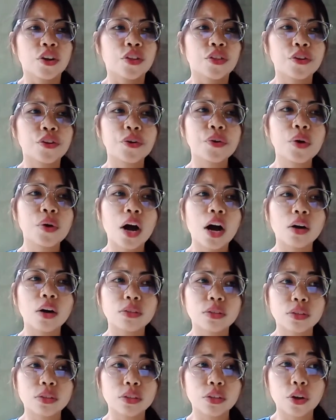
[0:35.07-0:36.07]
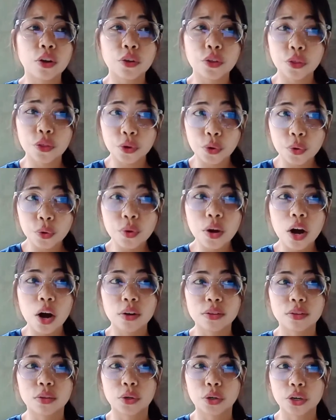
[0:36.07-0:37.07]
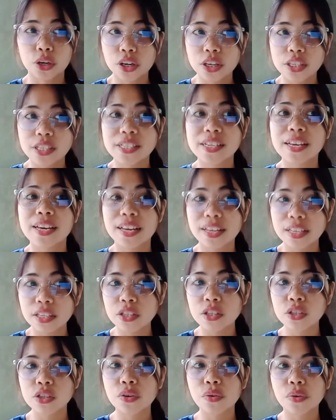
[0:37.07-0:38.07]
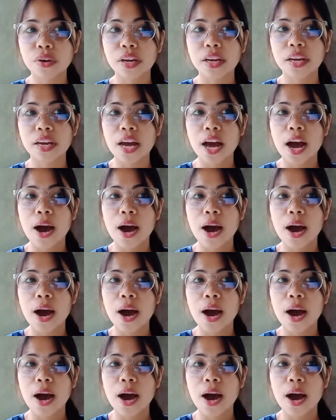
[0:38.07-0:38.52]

Throughout, throughout Earth's history,